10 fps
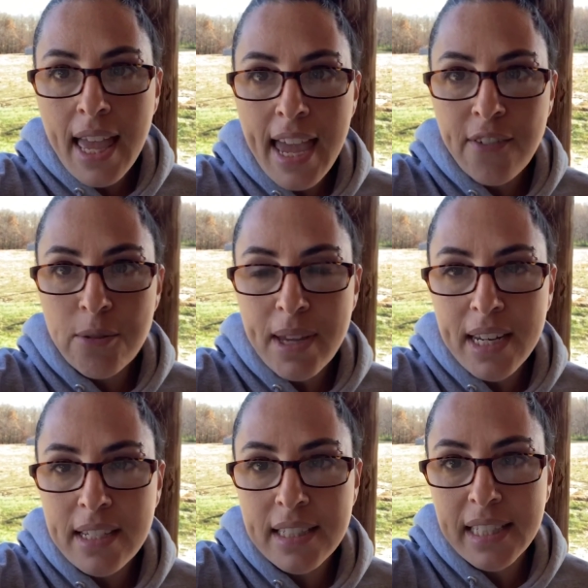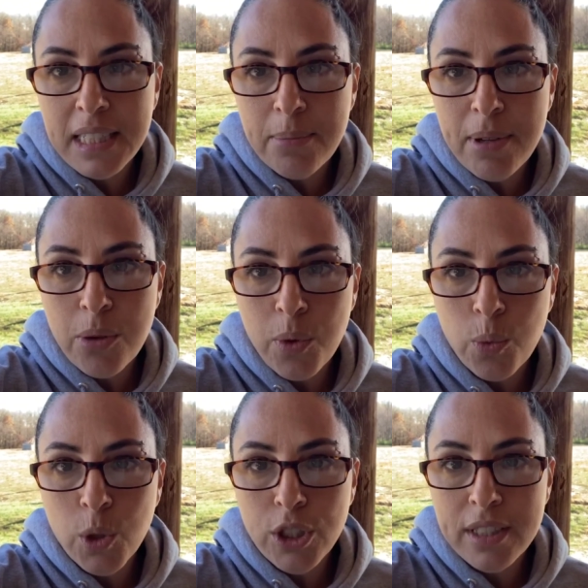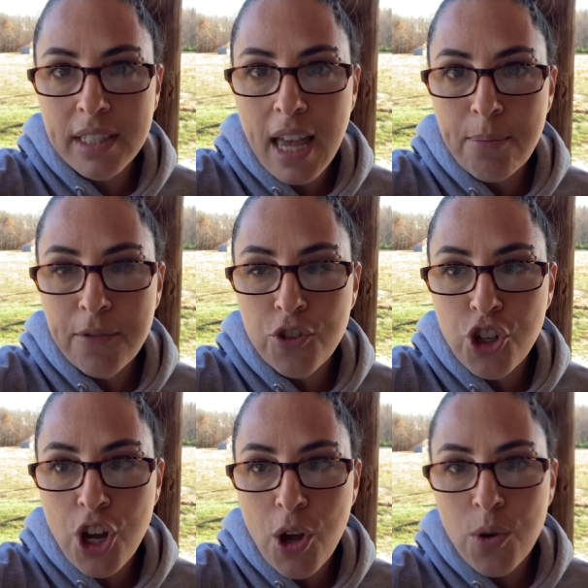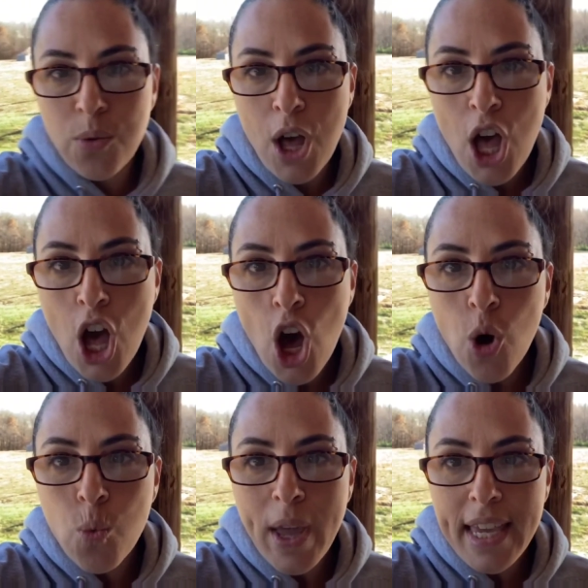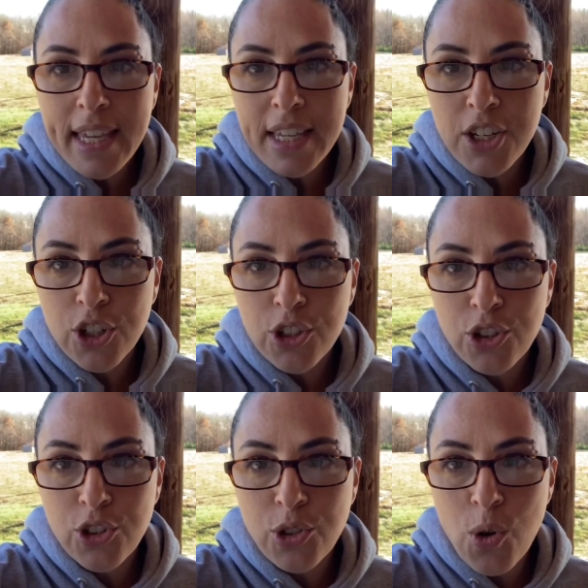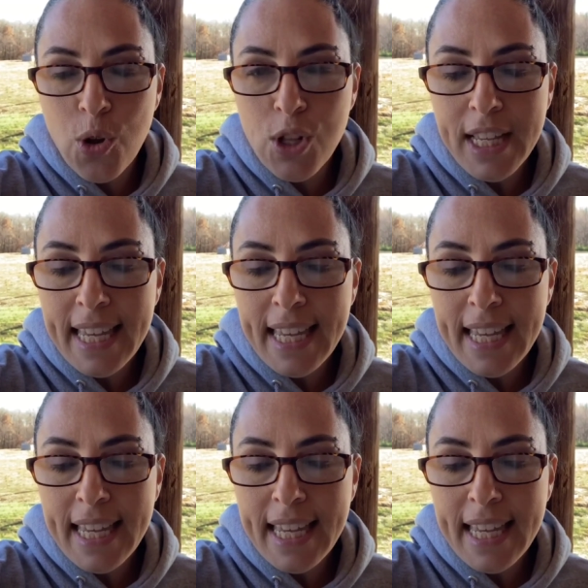Hey everybody, it's Elizabeth with World's Cup of Joe. Awaken your soul.